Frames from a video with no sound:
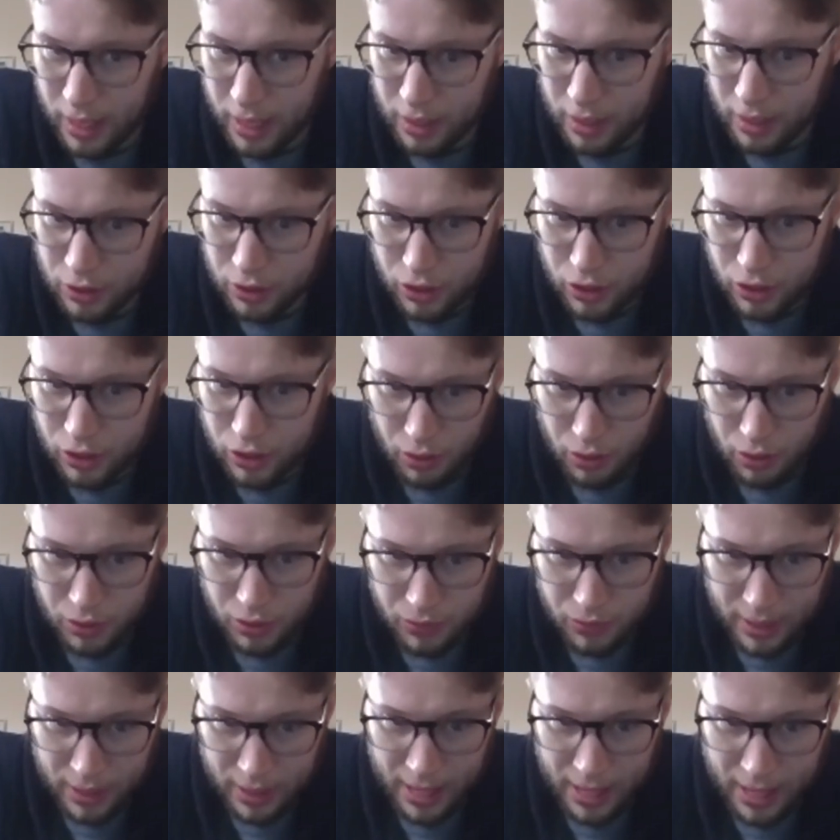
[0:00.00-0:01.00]
and show
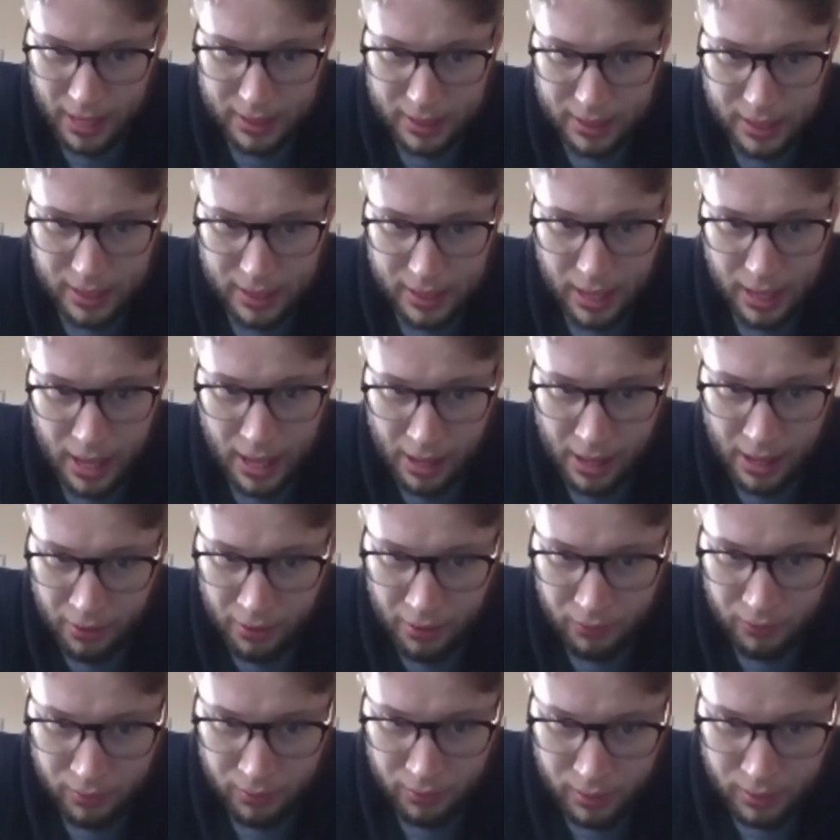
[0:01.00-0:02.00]
you that
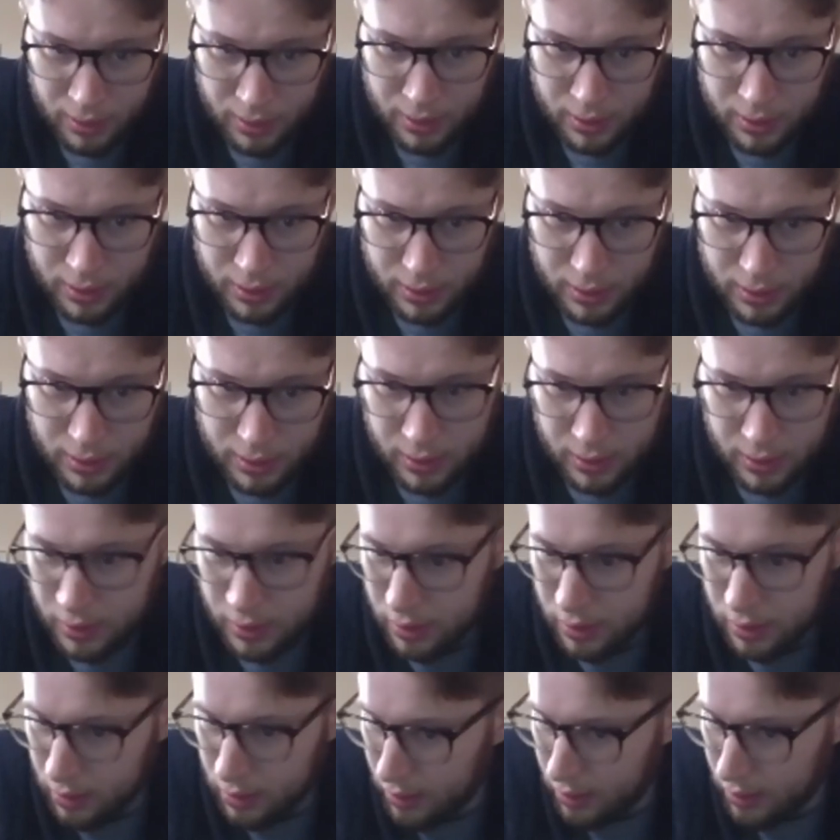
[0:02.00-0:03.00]
now.
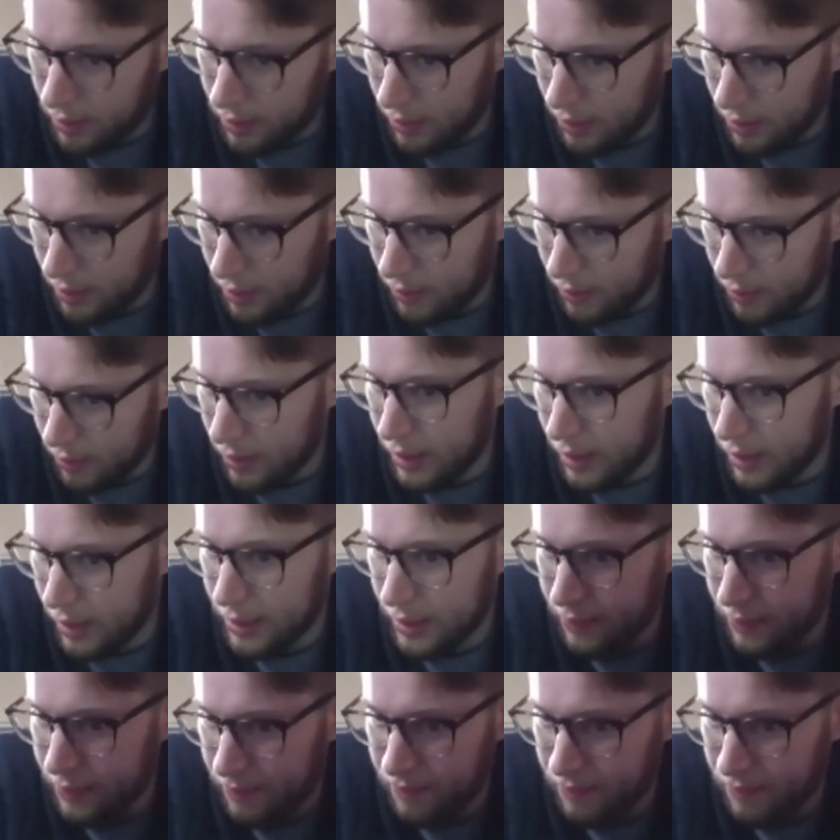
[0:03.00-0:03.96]
All right.